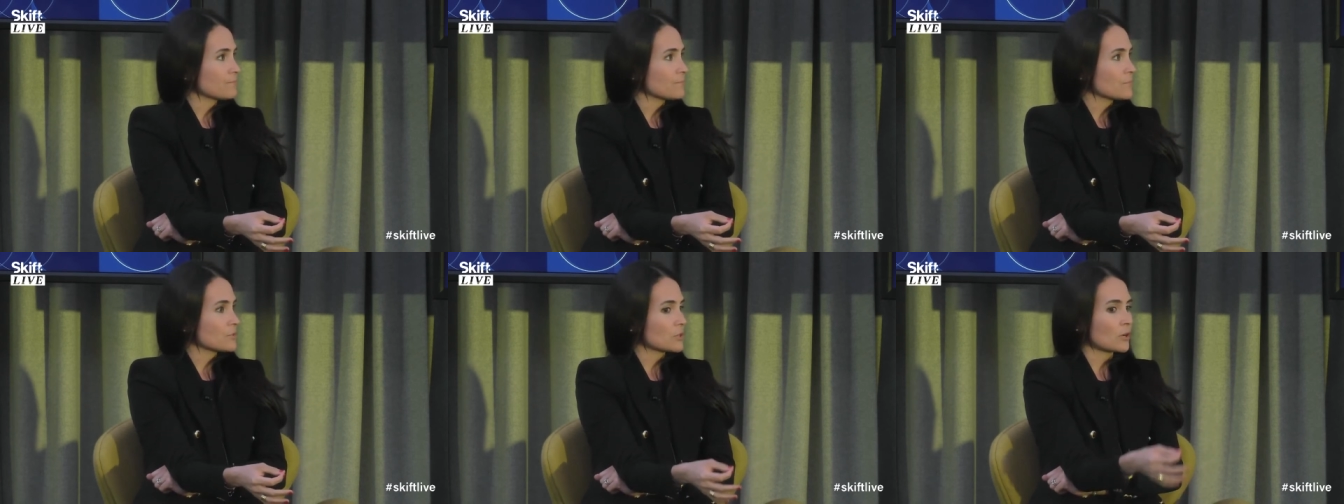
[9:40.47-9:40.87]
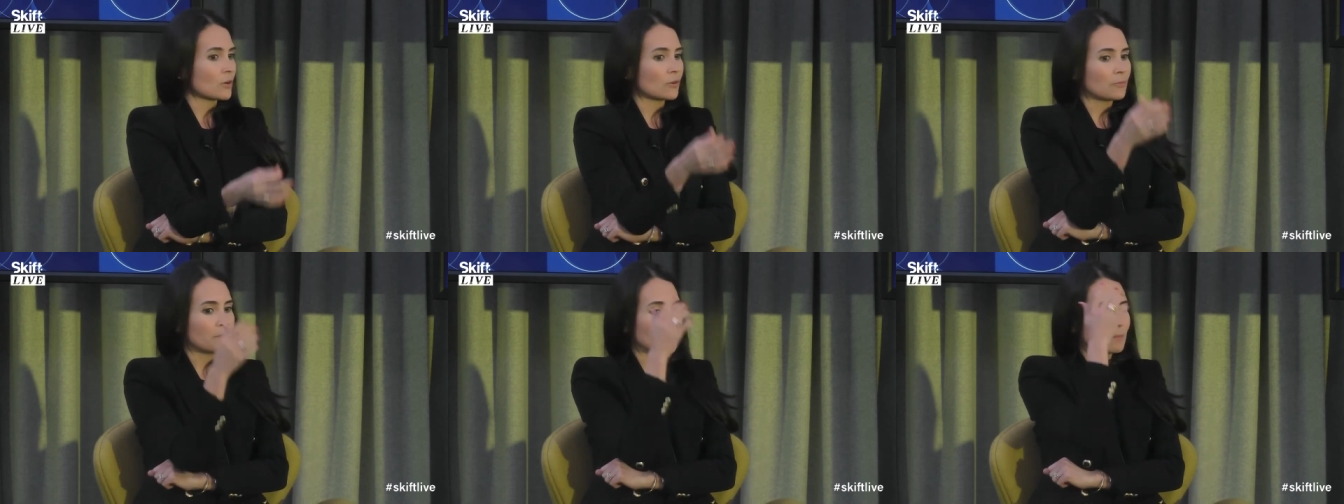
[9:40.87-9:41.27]

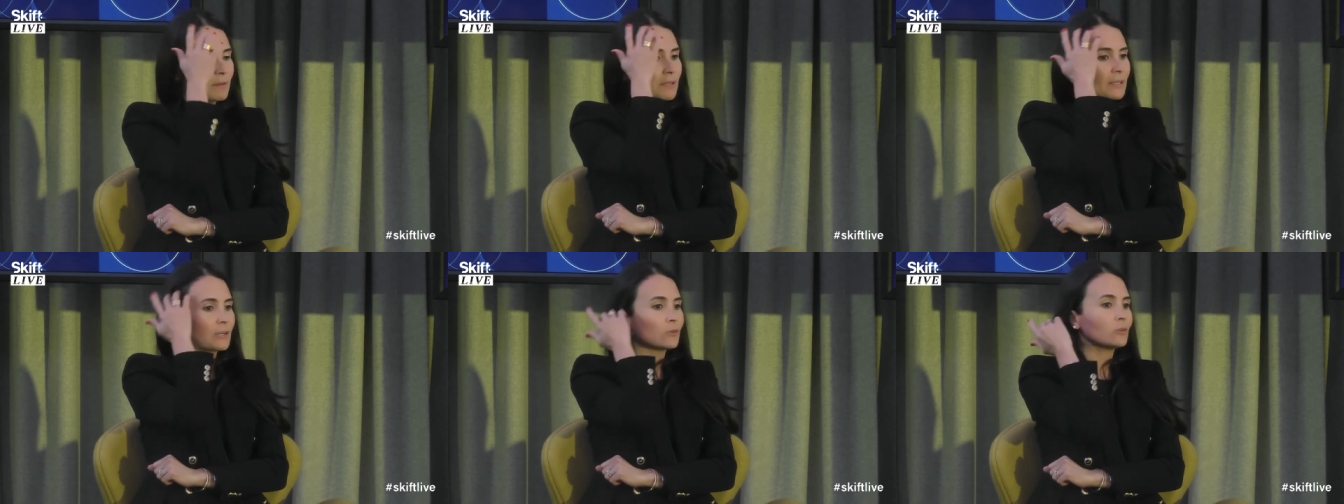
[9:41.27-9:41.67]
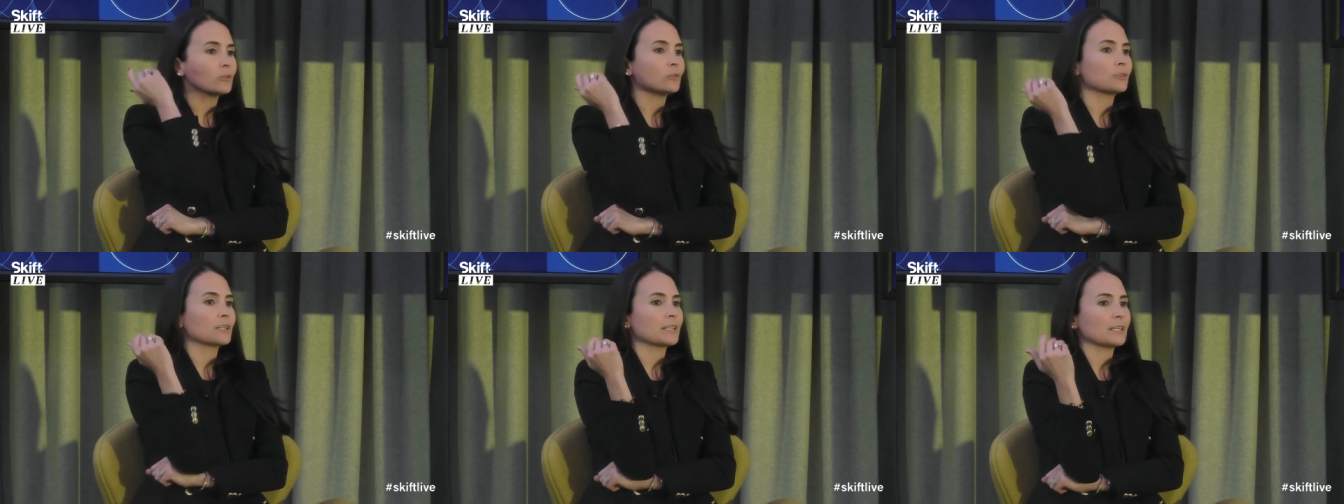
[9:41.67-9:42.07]
So maybe they don't
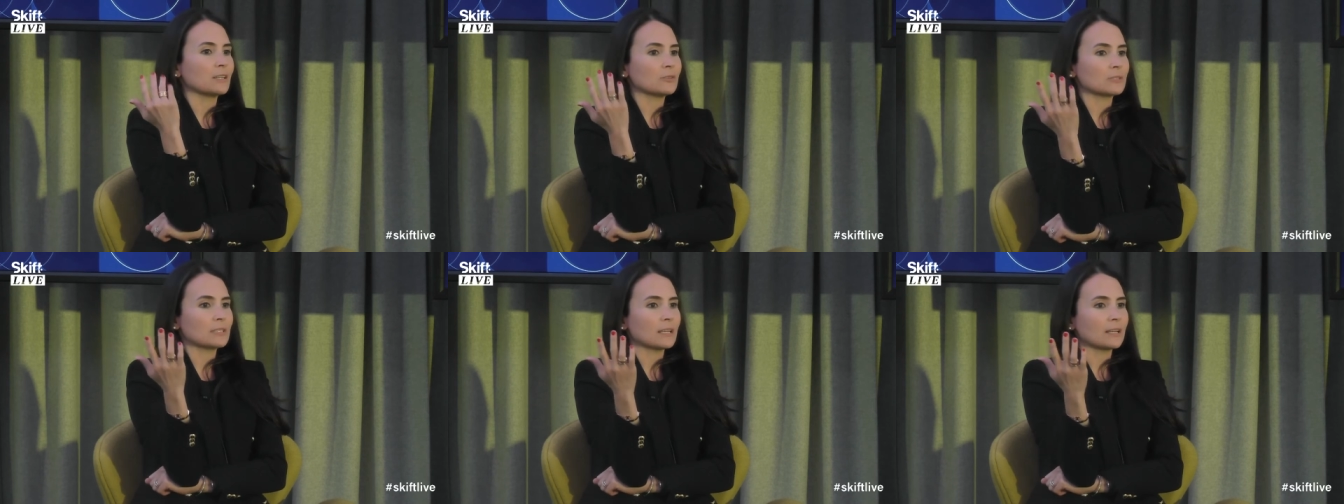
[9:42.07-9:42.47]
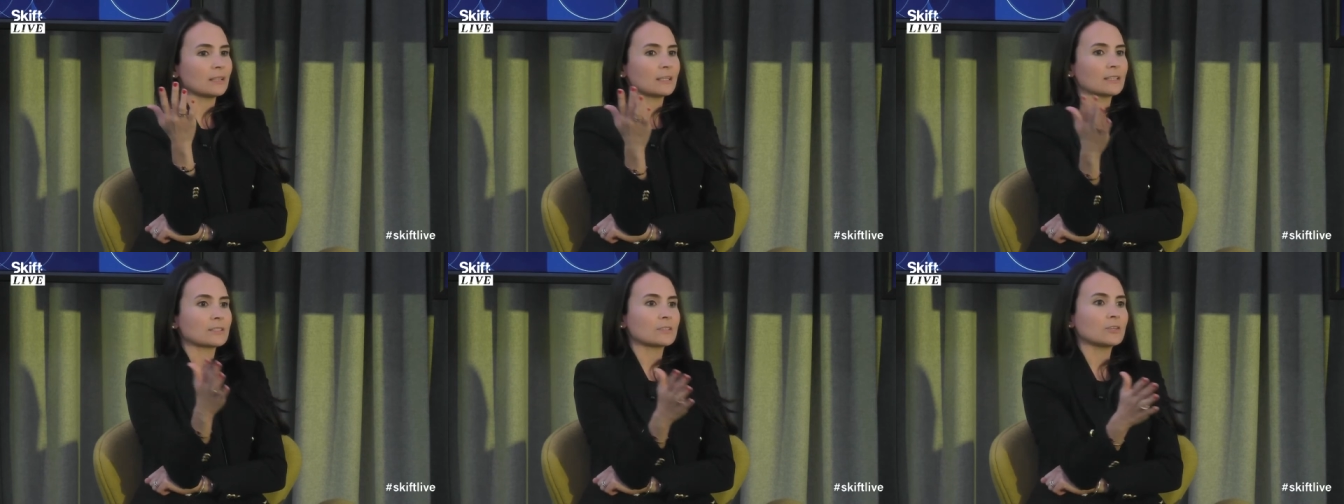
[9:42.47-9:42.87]
look at a hotel
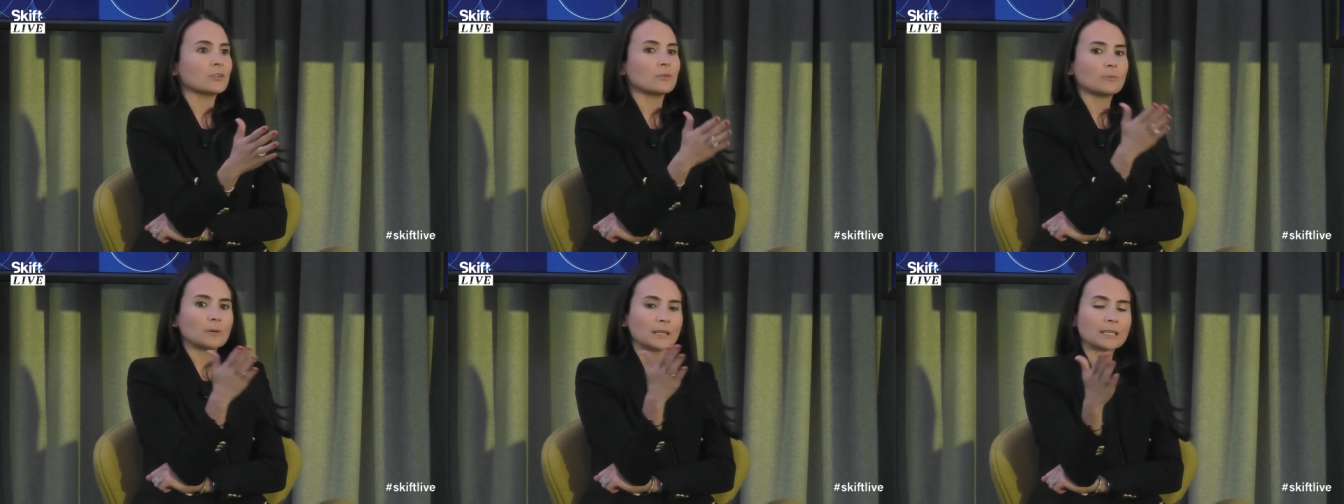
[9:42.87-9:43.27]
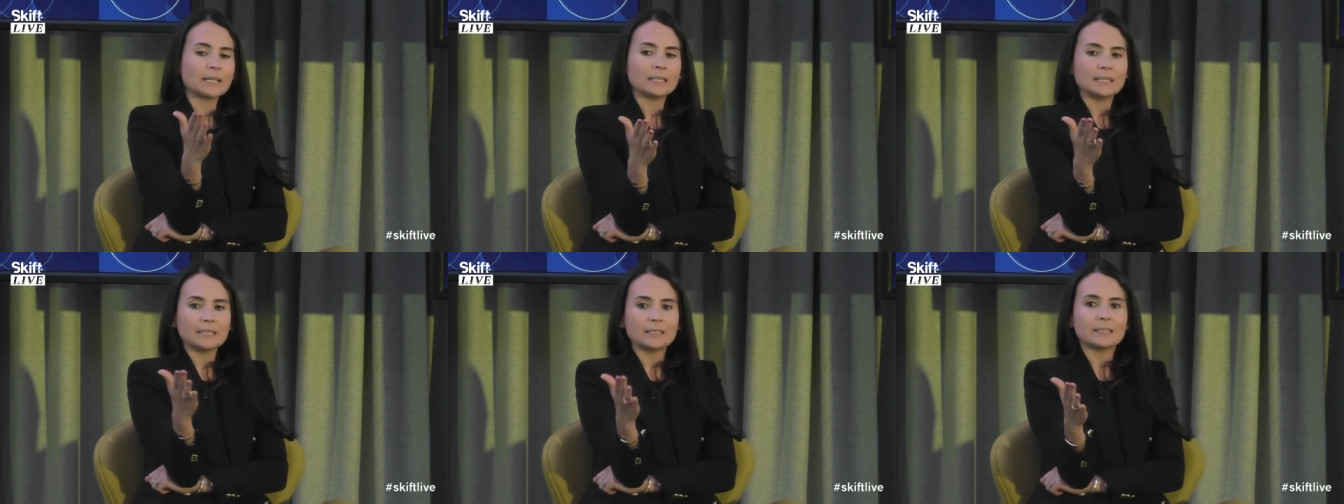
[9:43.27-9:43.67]
as, you know what, I
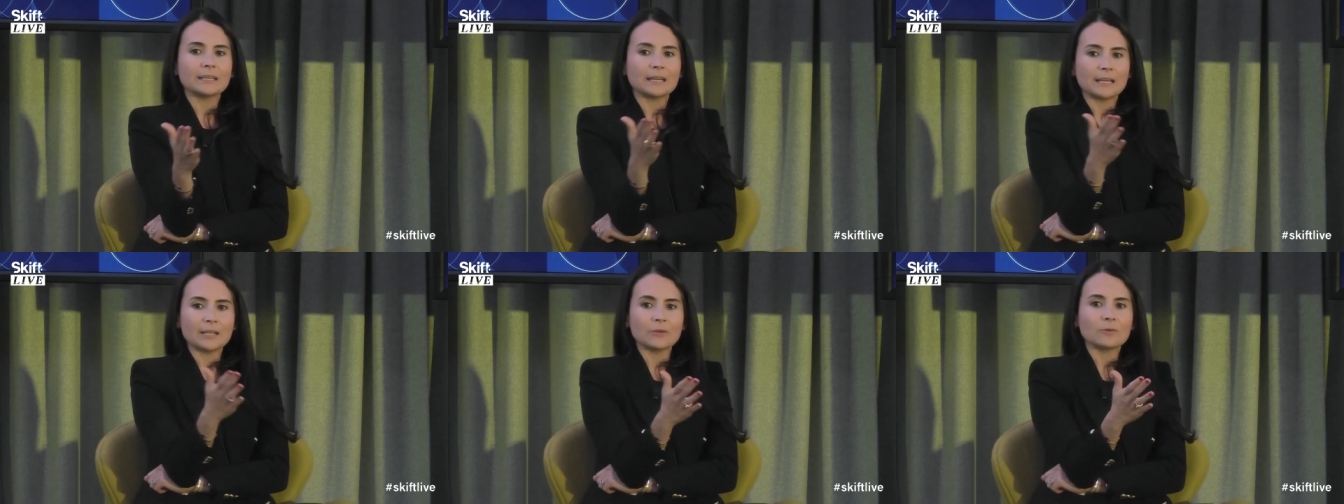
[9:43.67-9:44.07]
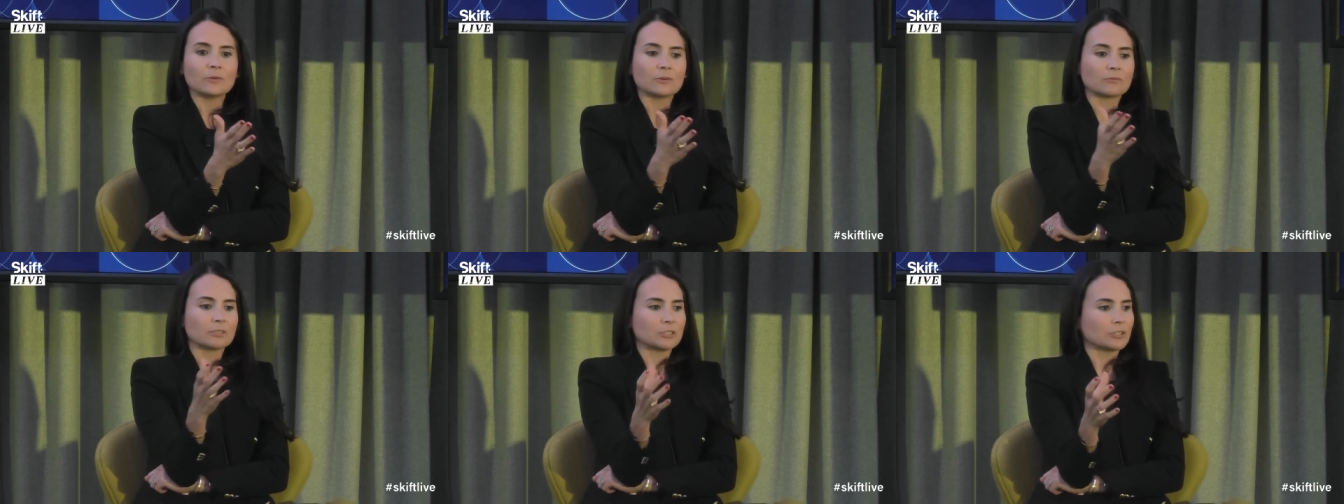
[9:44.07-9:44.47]
need an
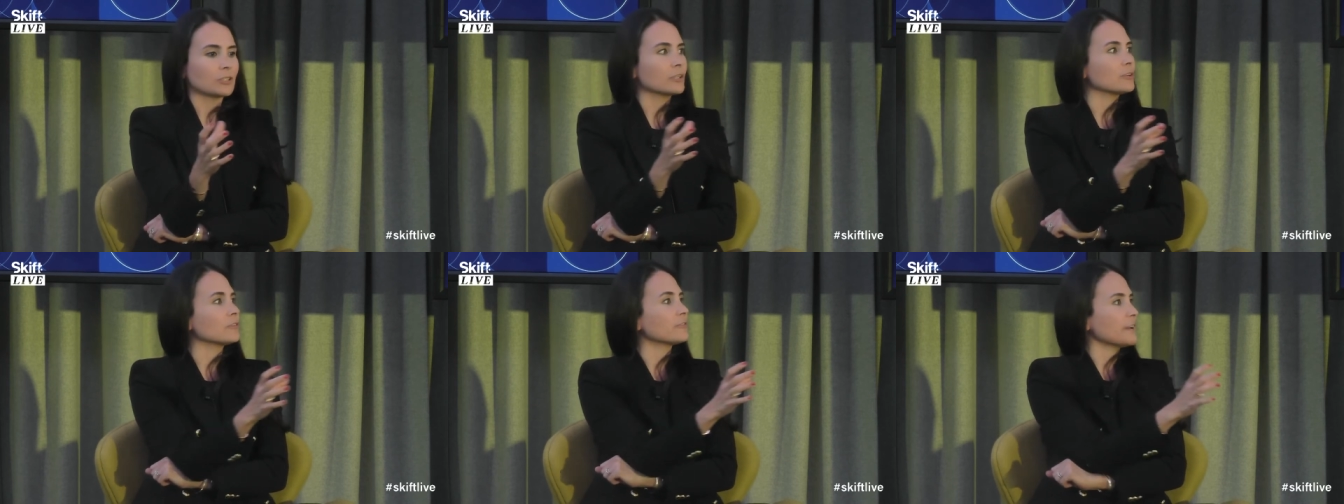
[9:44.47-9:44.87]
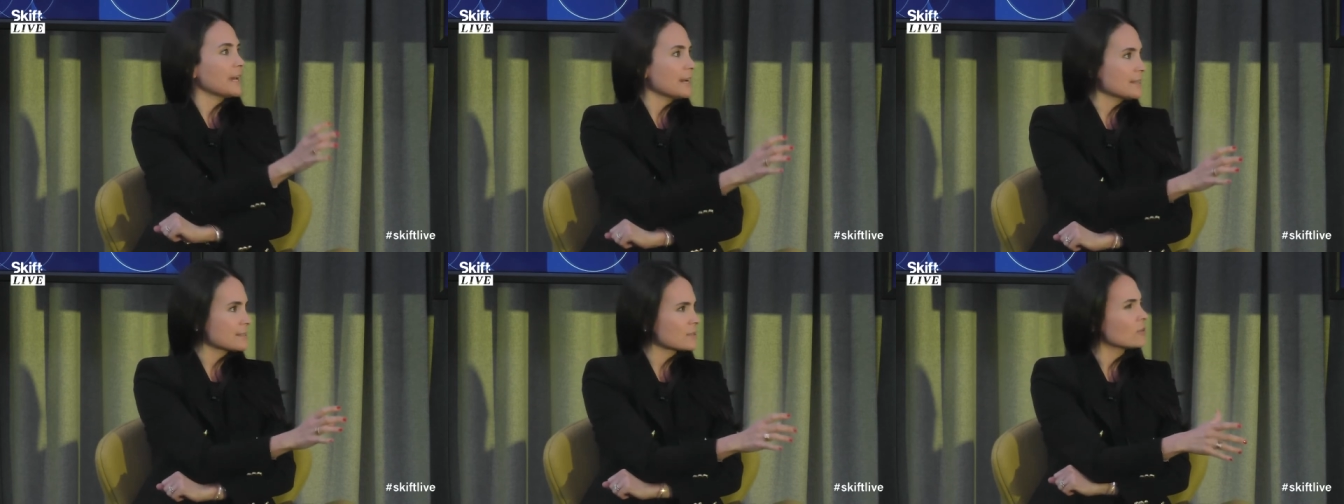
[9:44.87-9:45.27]
annual return of X.